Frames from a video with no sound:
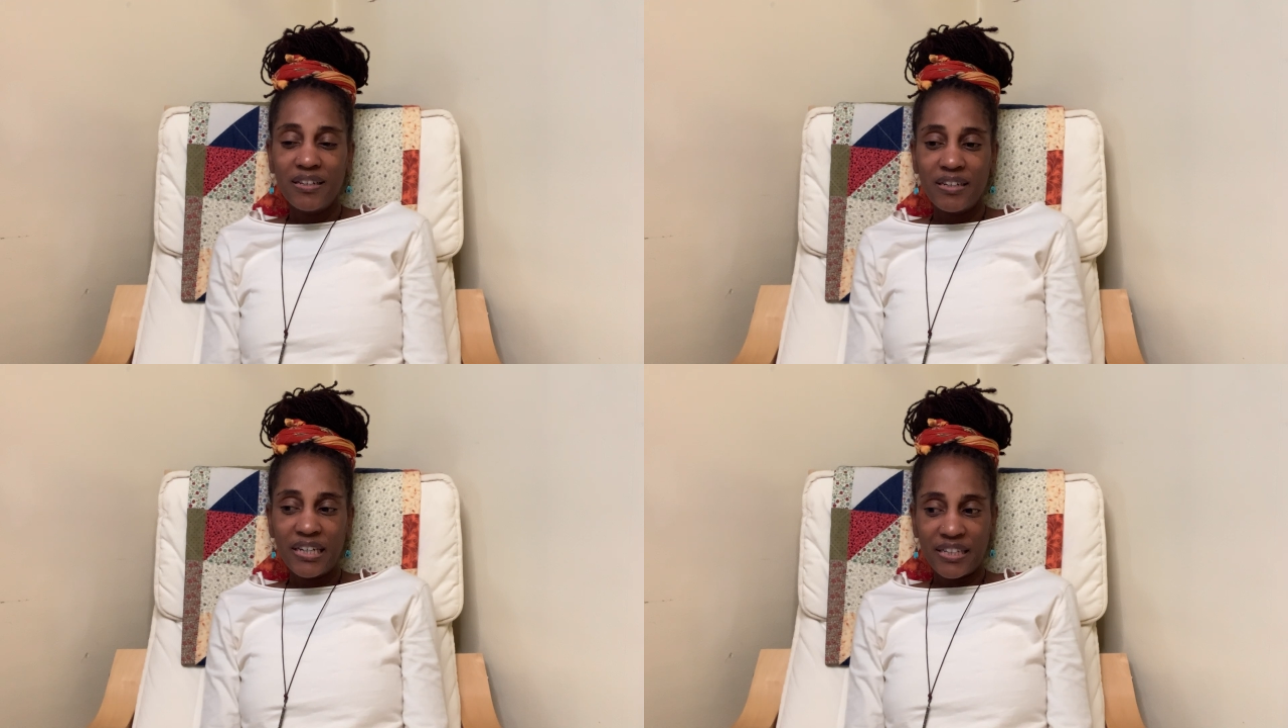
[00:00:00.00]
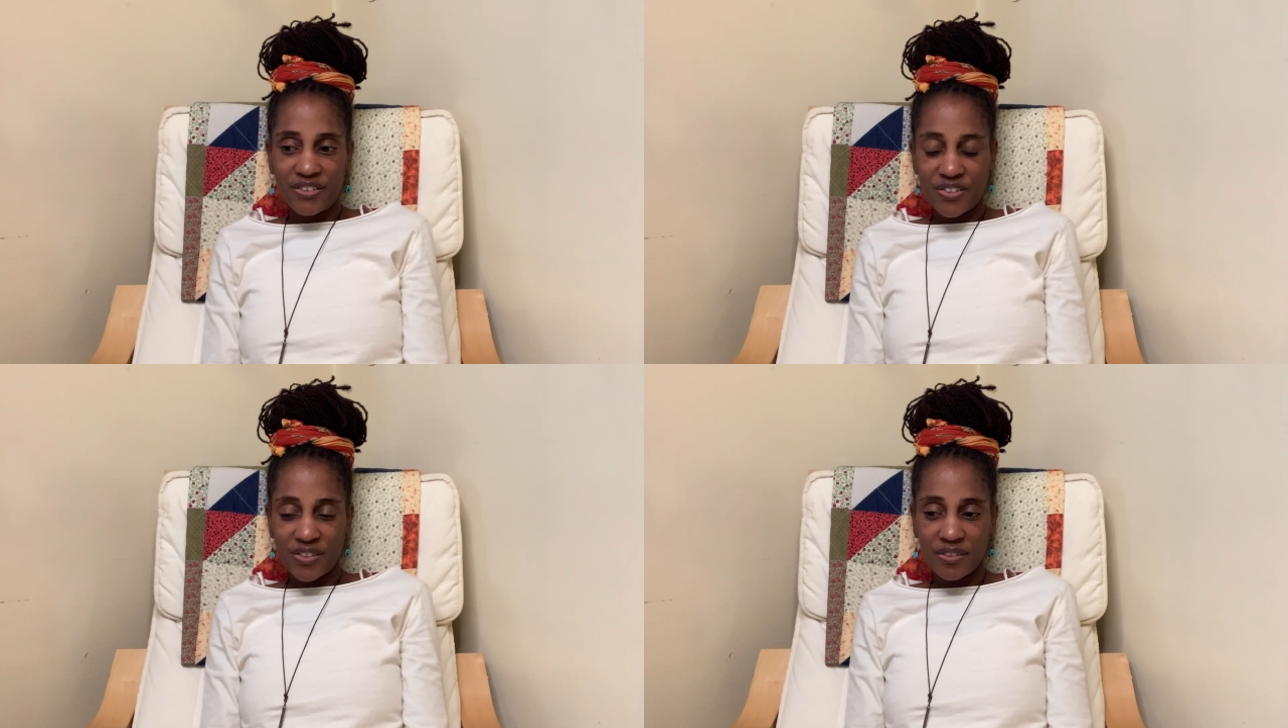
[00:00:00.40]

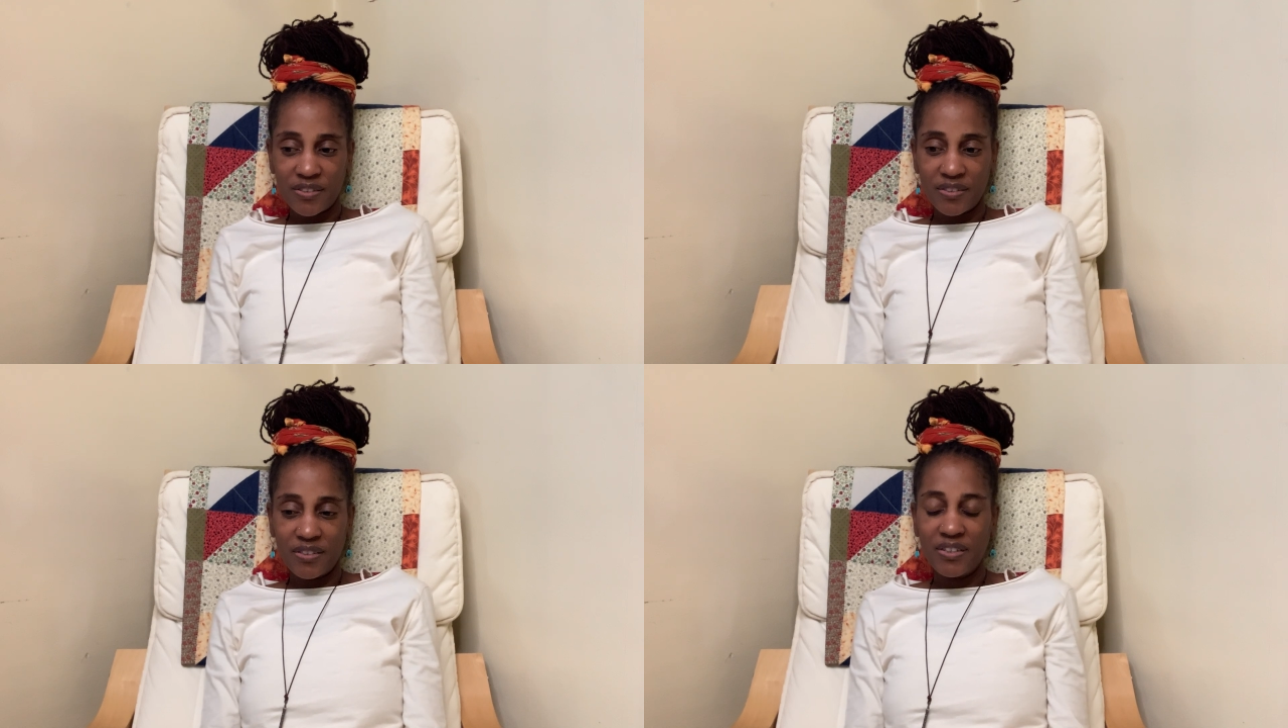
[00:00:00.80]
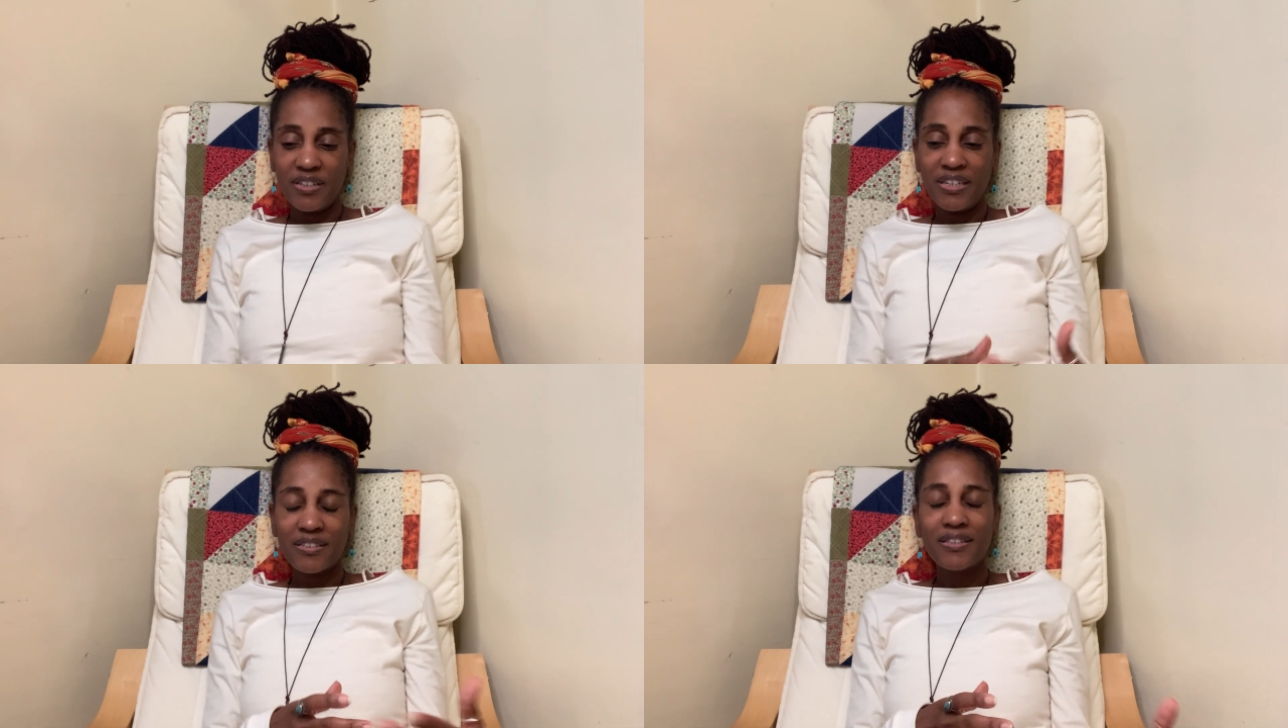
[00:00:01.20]
it's
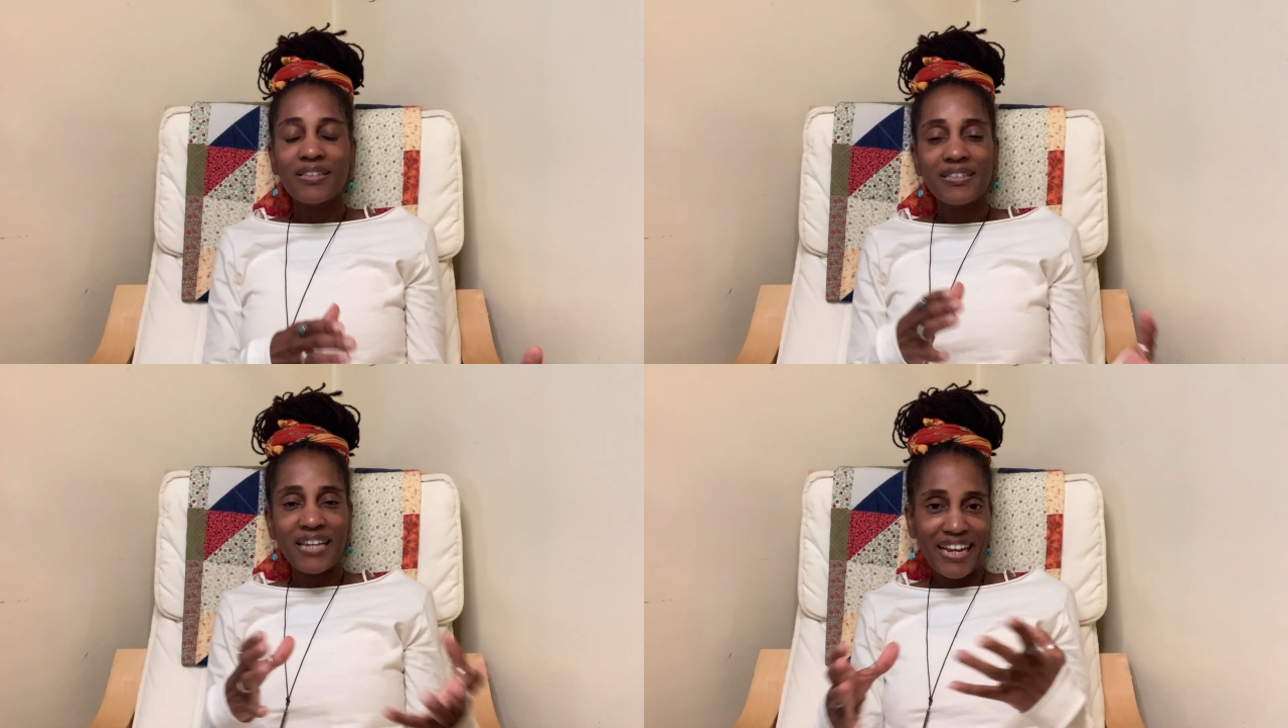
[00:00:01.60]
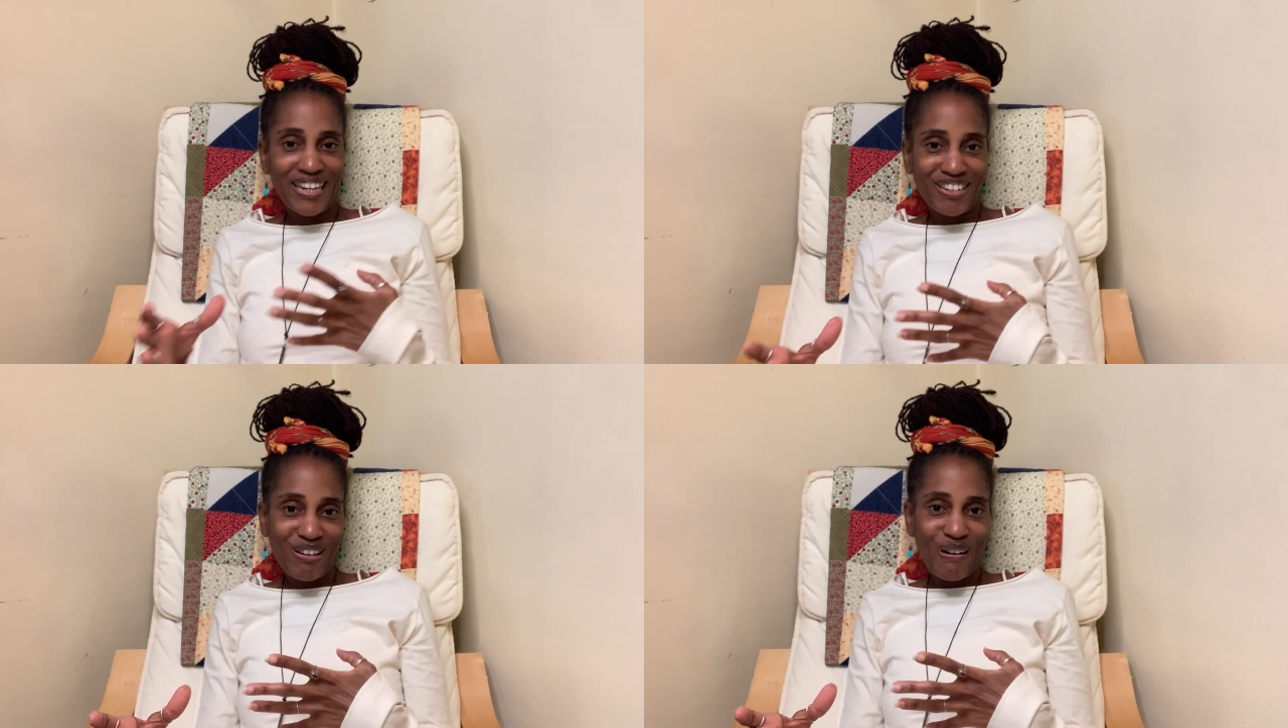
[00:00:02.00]
the
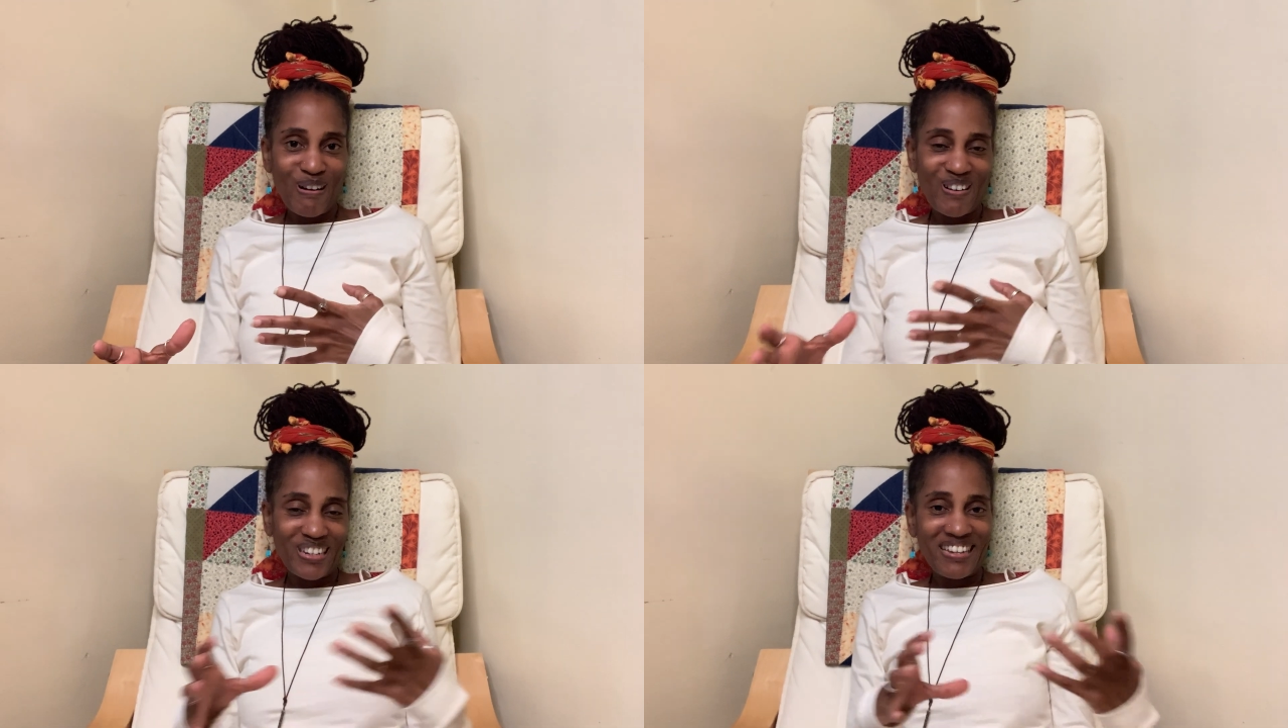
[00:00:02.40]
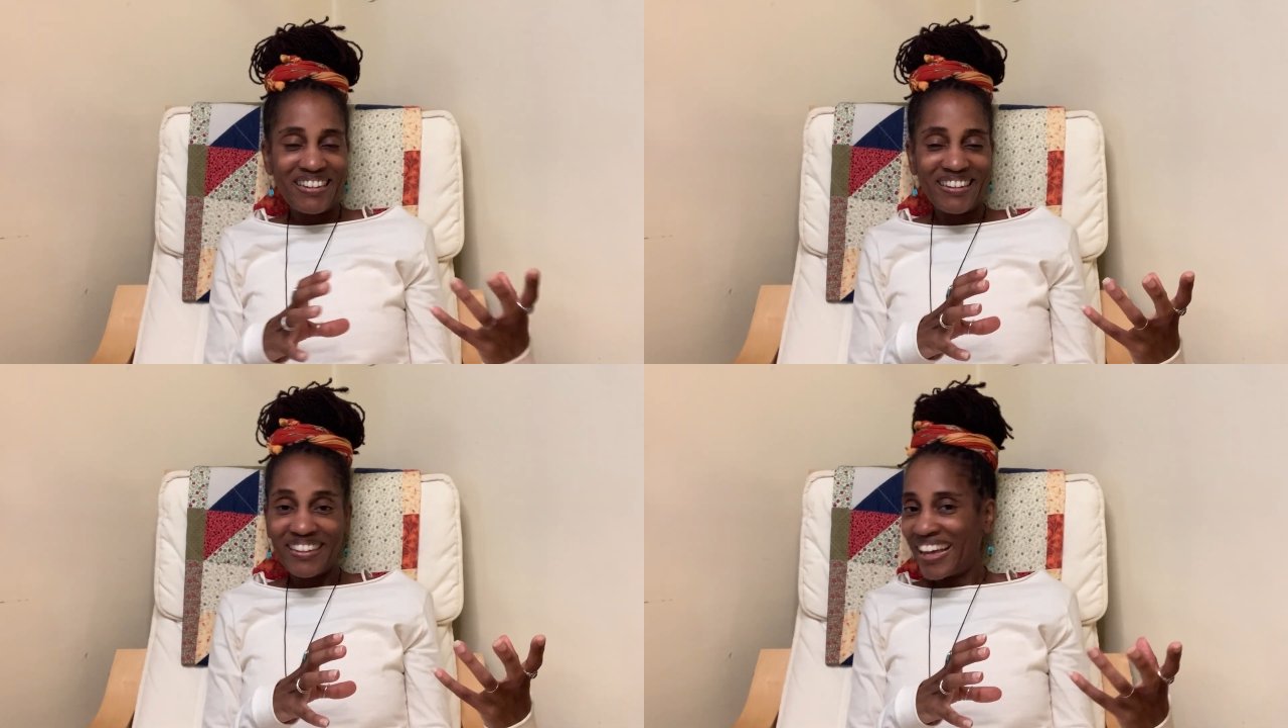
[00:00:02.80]
second card
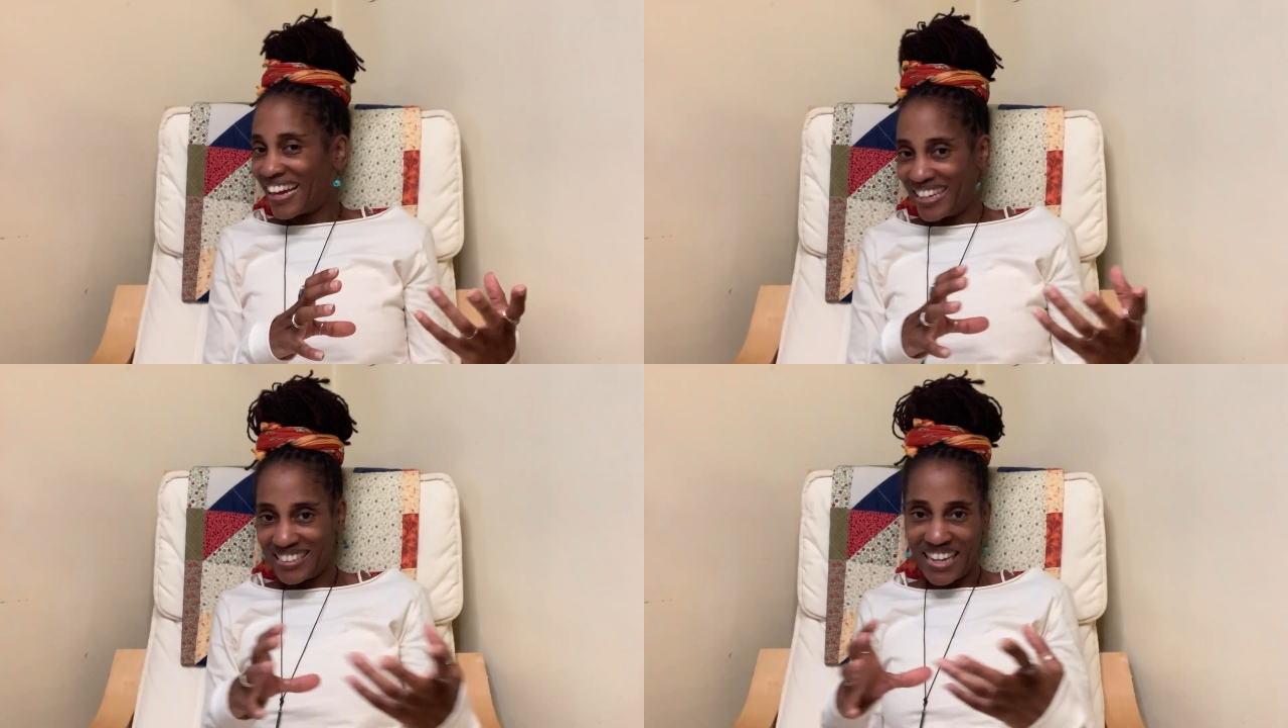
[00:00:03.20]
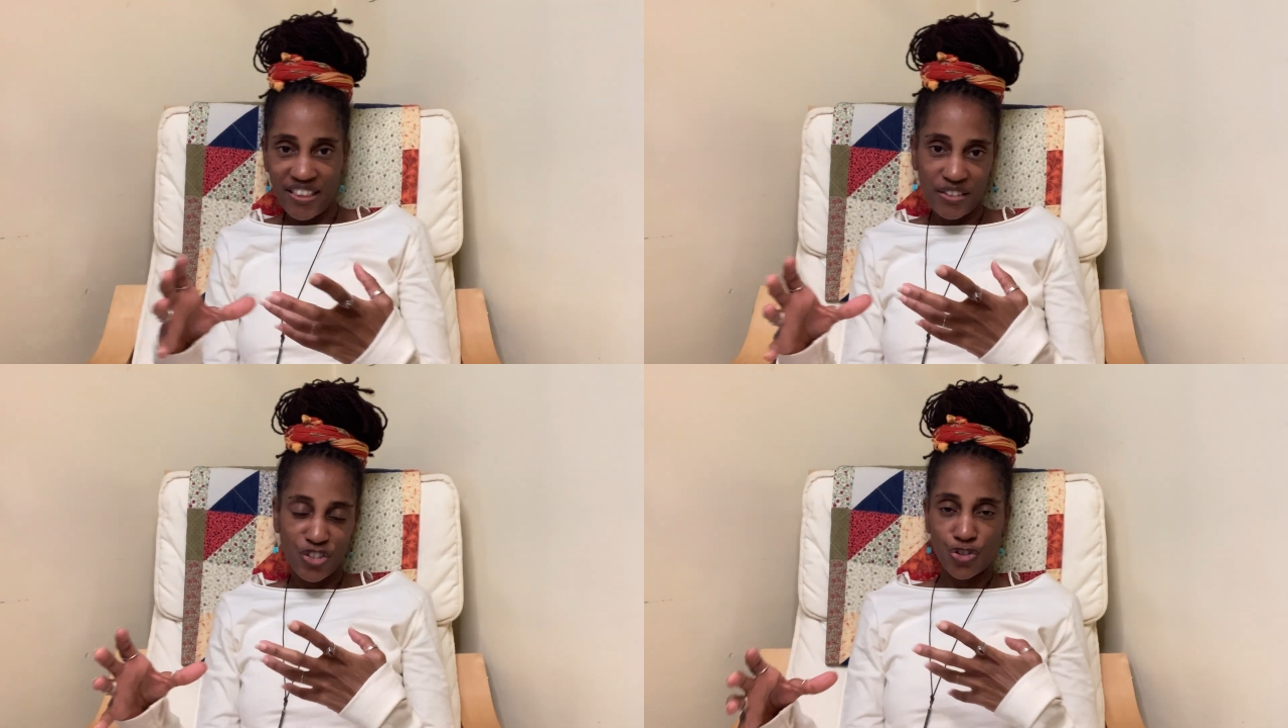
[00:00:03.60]
in, like I say, this